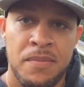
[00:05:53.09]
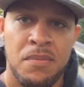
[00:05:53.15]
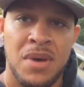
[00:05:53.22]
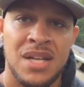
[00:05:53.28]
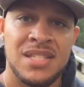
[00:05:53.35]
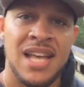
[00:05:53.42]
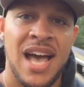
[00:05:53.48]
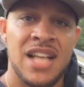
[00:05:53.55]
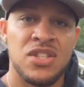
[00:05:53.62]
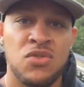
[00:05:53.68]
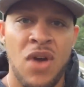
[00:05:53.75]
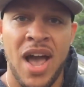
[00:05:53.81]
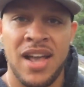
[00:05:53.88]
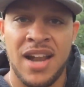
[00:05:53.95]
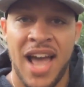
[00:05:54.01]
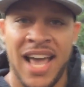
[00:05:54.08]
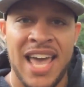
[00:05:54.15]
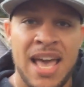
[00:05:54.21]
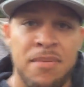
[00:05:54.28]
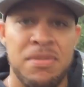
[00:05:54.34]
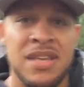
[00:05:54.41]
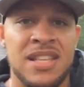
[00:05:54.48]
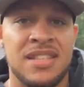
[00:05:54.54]
My dad's right. I
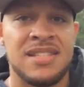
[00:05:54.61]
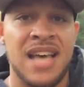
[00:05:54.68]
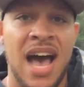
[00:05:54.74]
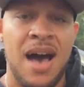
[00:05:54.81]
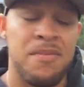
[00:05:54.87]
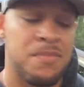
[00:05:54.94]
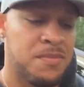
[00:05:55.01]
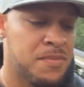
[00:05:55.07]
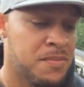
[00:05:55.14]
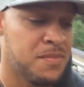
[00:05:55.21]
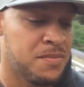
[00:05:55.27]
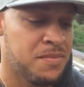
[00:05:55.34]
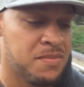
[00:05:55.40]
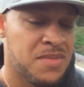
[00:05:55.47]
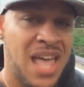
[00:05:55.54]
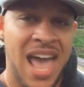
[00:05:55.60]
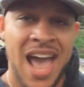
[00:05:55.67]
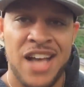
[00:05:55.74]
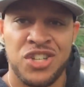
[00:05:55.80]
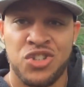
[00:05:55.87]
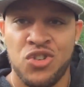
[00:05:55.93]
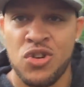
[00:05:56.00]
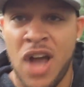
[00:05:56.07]
can't be the top
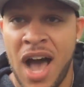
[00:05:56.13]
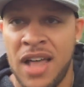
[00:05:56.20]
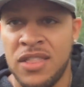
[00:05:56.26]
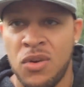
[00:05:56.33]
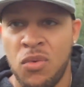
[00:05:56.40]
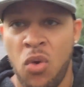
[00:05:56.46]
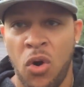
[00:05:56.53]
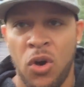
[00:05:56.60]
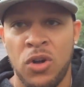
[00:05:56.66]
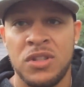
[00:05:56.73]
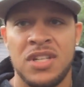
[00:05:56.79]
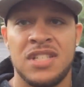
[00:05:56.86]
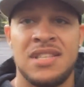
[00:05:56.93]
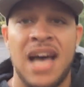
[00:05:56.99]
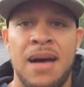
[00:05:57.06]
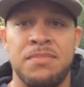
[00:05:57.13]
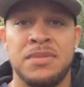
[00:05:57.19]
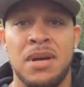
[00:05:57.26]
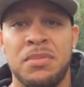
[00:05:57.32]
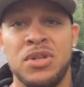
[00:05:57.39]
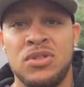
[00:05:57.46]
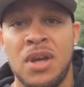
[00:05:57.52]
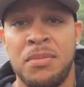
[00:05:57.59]
astronaut in the world and the top
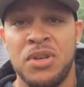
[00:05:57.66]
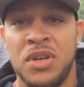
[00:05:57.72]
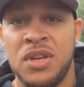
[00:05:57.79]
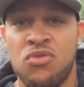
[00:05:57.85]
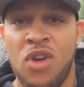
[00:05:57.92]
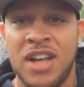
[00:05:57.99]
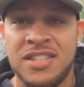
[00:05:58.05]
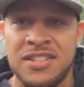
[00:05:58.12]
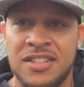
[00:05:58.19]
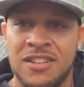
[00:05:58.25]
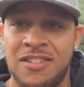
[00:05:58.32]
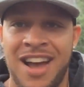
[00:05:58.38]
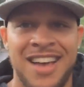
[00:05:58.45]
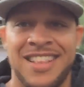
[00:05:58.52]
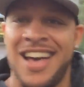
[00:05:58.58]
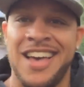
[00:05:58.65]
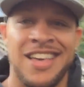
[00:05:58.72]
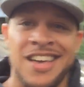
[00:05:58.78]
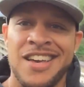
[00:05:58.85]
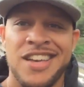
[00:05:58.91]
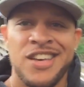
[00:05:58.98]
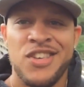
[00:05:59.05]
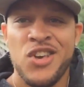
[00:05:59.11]
W W E wrestler, right? Like,
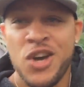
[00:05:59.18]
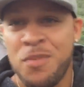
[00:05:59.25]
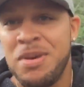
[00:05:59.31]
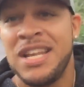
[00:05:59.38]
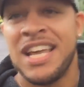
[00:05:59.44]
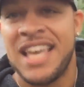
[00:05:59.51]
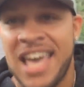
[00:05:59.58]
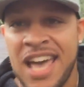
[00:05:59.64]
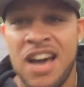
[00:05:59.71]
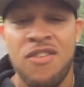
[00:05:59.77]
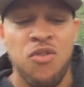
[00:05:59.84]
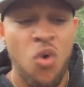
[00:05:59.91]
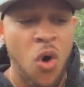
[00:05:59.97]
you could be the king of